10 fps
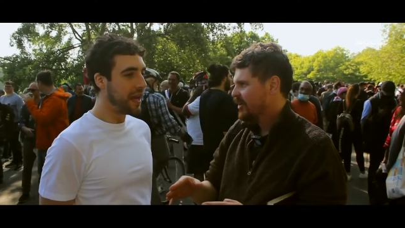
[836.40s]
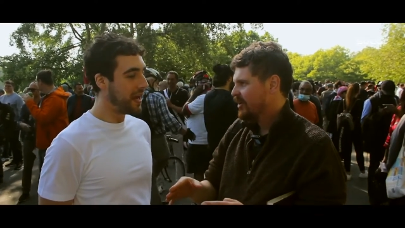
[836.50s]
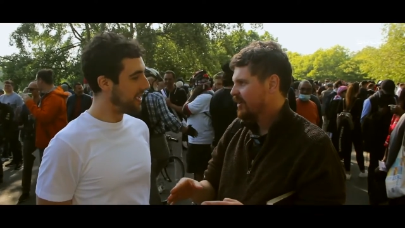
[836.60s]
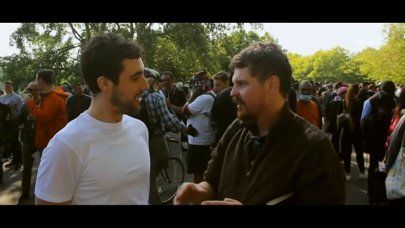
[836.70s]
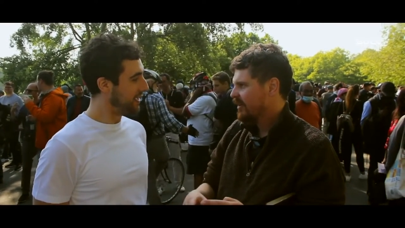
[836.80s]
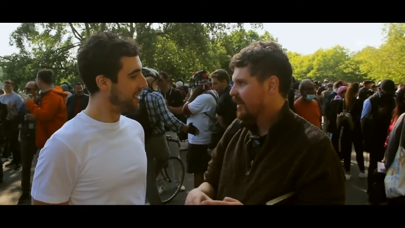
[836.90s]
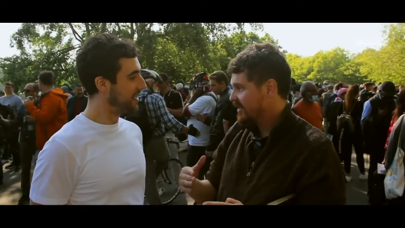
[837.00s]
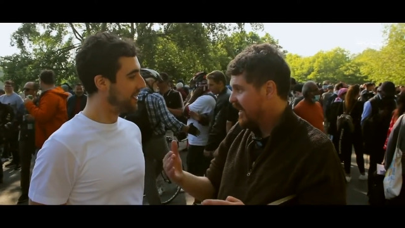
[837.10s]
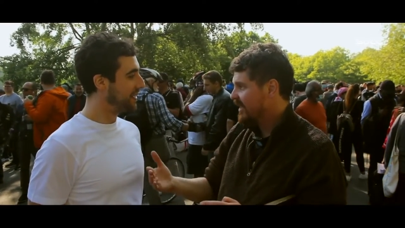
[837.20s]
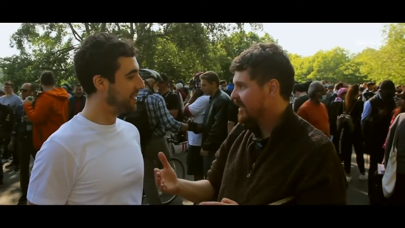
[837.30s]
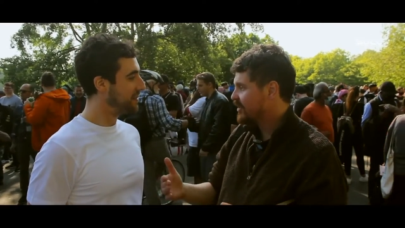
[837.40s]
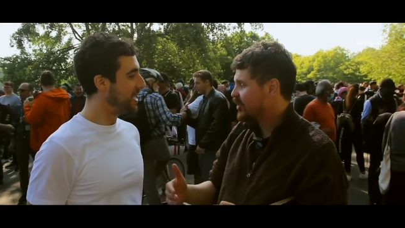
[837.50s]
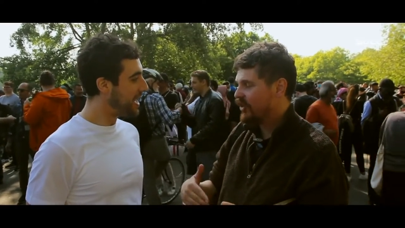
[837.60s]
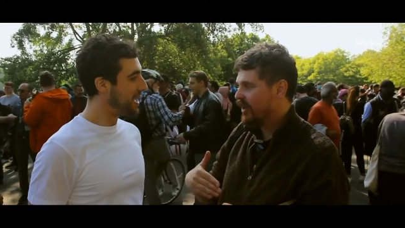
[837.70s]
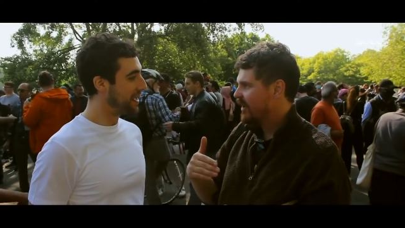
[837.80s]
Speaker 1: Yeah. Exactly. Yeah.
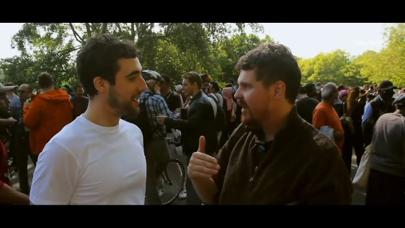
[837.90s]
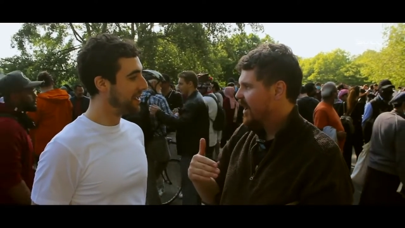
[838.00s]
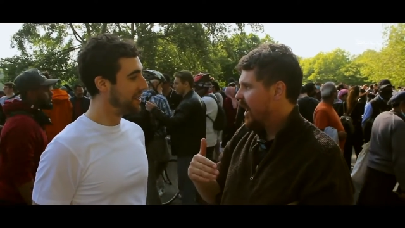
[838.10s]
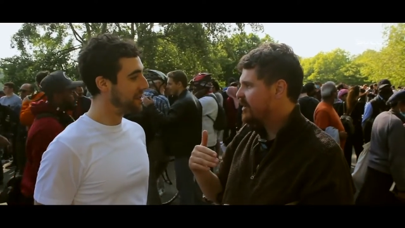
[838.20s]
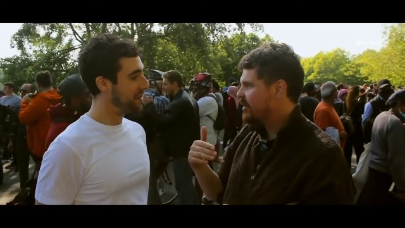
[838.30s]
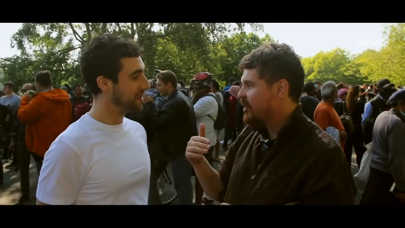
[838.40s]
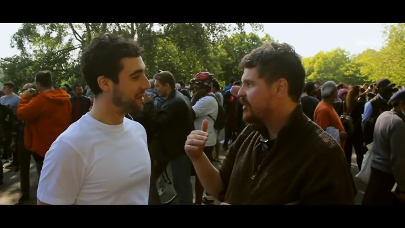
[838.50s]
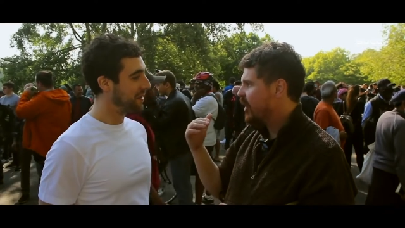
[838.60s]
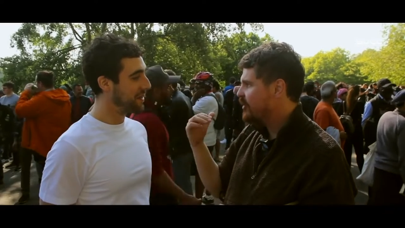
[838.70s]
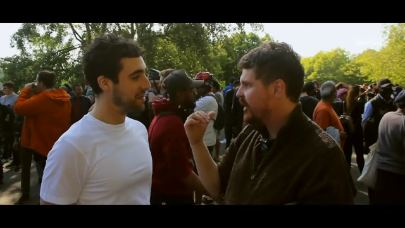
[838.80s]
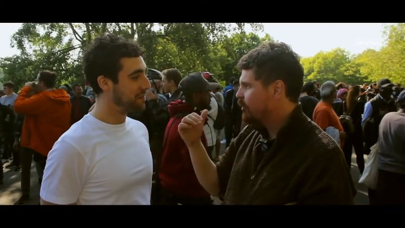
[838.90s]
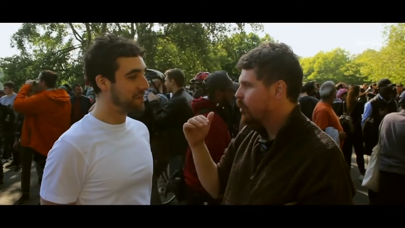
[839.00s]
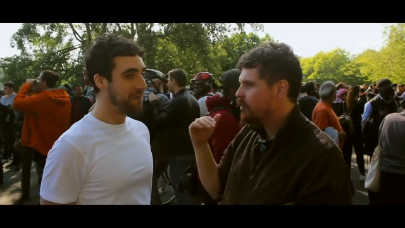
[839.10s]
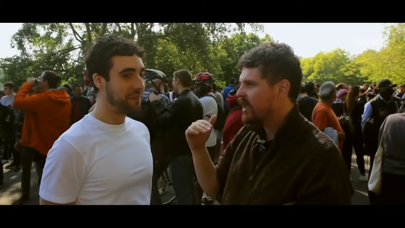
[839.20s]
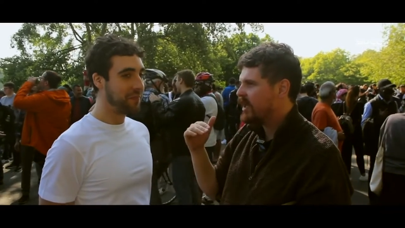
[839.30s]
So they and, and, and they're
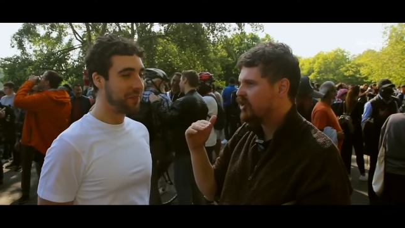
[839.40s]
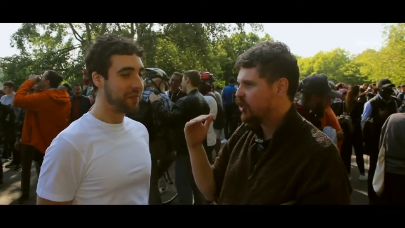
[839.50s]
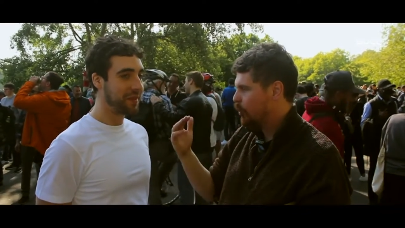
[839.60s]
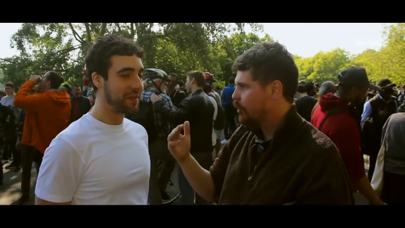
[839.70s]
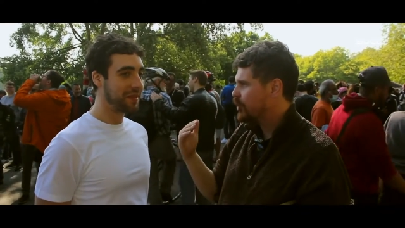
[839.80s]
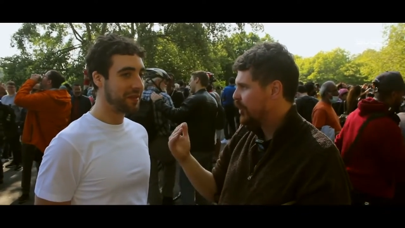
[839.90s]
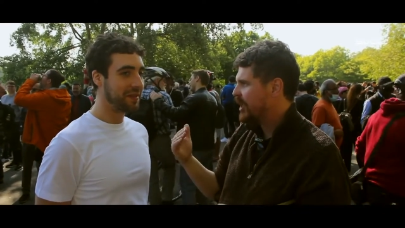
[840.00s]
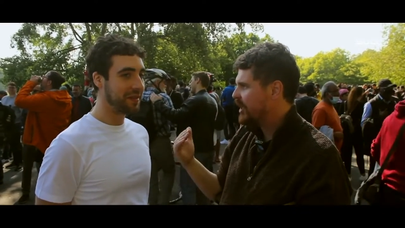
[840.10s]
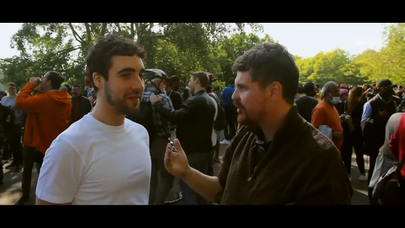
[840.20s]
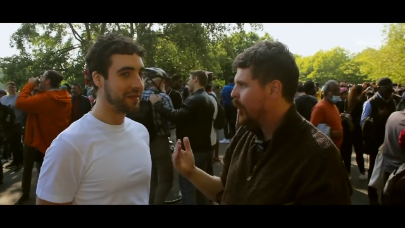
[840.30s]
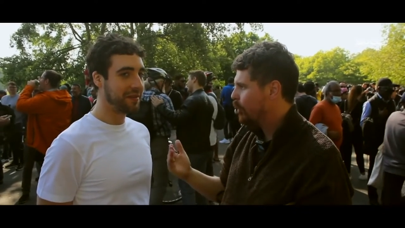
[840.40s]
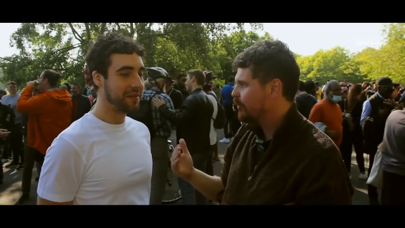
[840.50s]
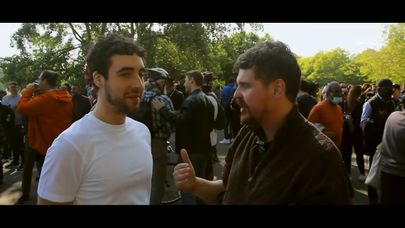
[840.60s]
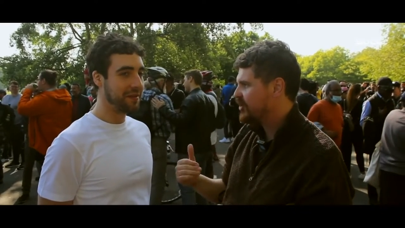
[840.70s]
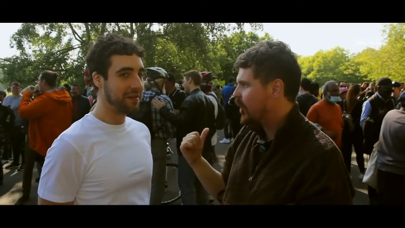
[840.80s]
only 200 years
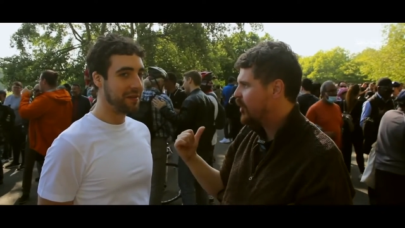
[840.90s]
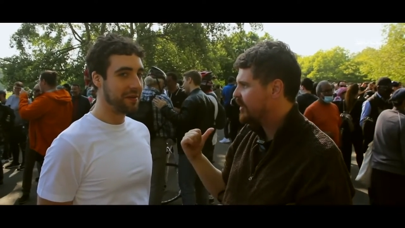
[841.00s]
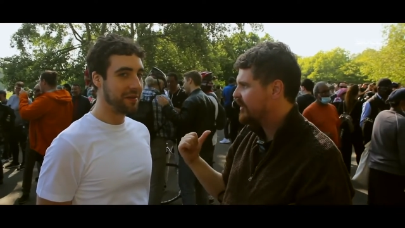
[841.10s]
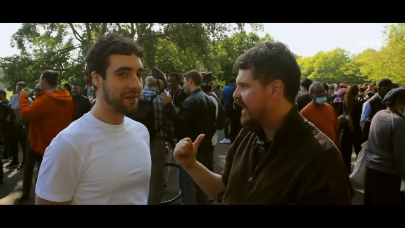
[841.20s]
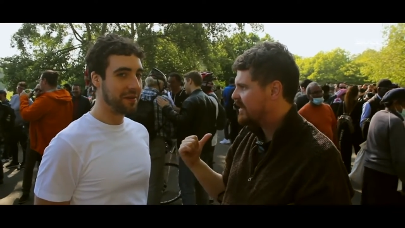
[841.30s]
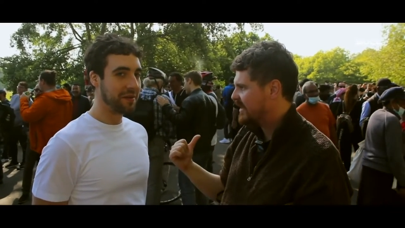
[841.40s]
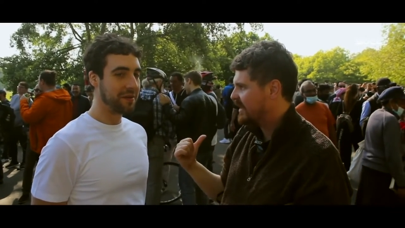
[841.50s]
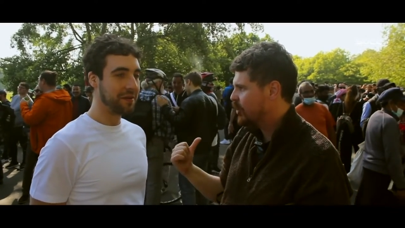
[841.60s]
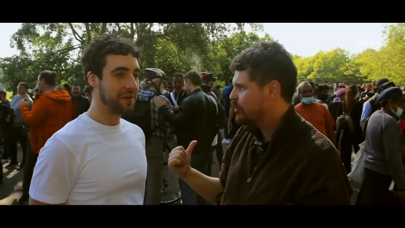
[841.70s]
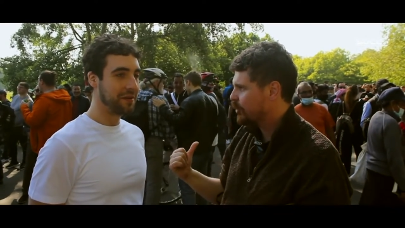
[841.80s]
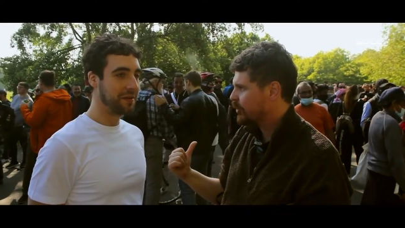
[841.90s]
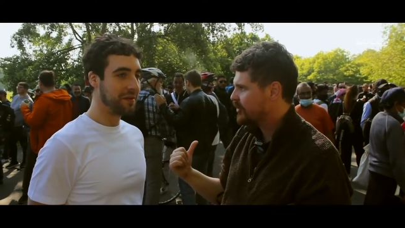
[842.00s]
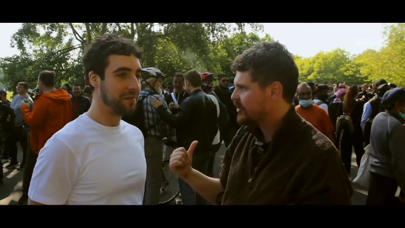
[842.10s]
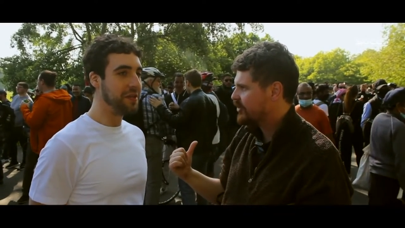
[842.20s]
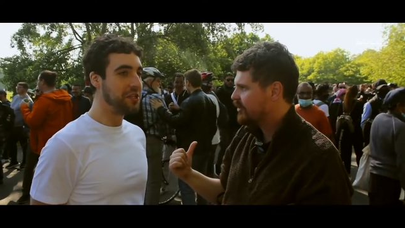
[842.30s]
old. They started in the
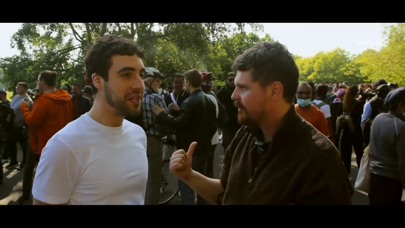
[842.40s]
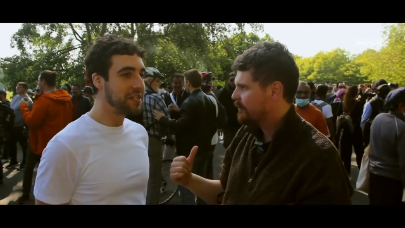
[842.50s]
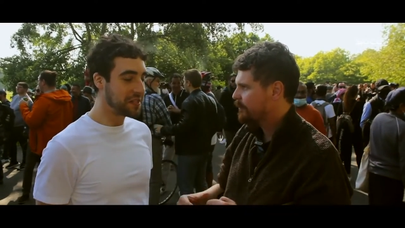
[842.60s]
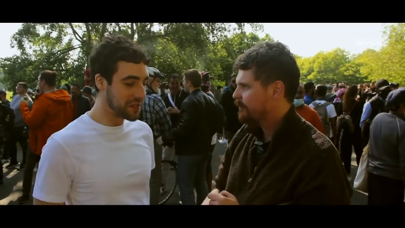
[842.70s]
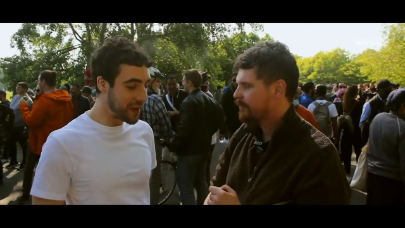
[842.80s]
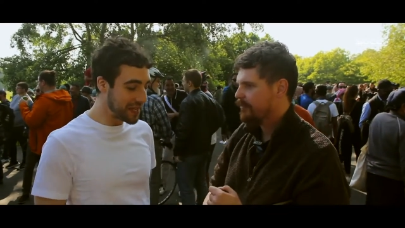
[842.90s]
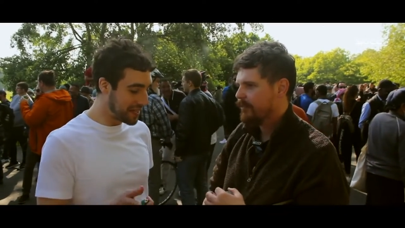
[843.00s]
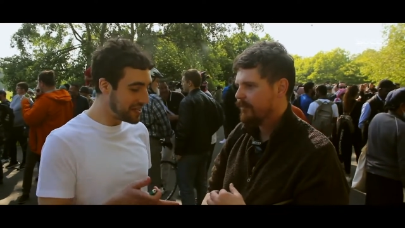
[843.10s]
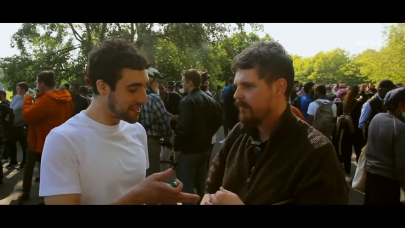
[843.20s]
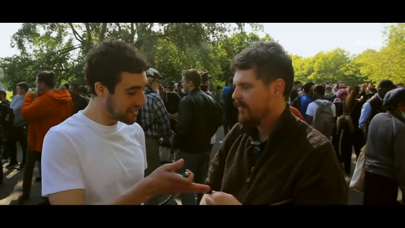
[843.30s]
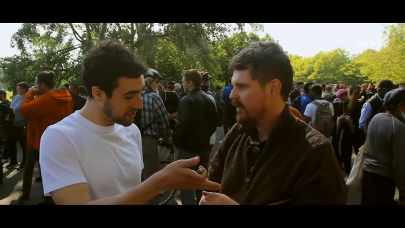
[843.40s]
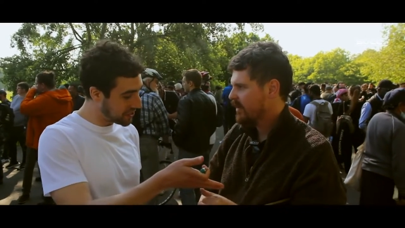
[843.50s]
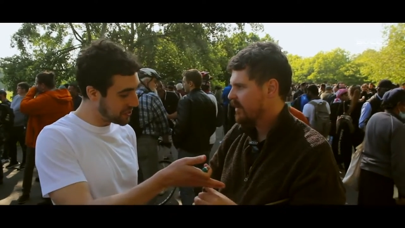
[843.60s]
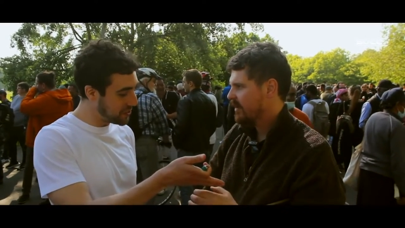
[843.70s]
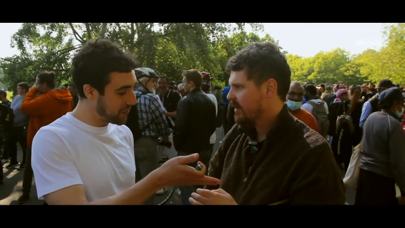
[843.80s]
1800s.
Speaker 2: But Jesus has made clear
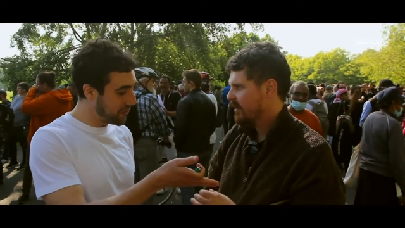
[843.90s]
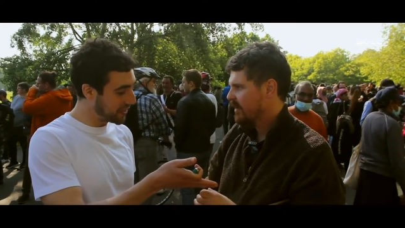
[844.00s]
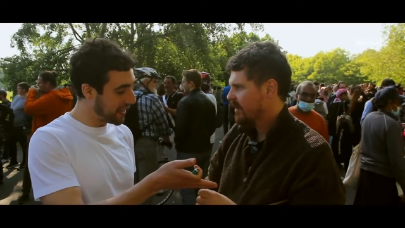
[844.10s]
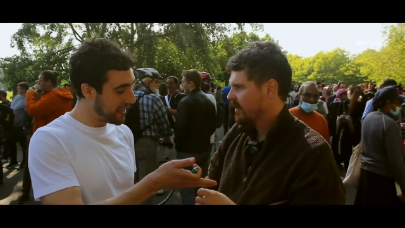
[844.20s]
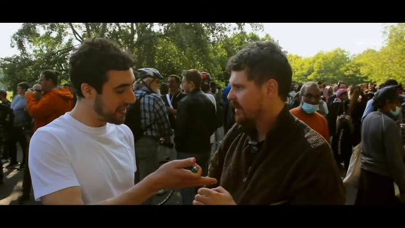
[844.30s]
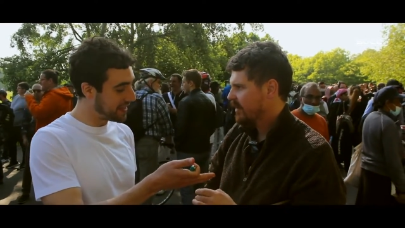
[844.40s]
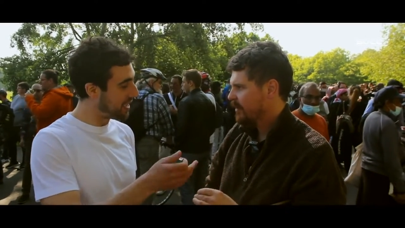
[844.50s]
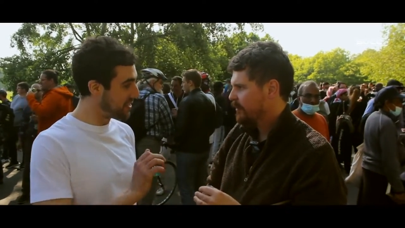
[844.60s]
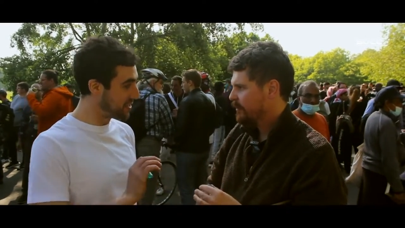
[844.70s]
distinctions in your book there that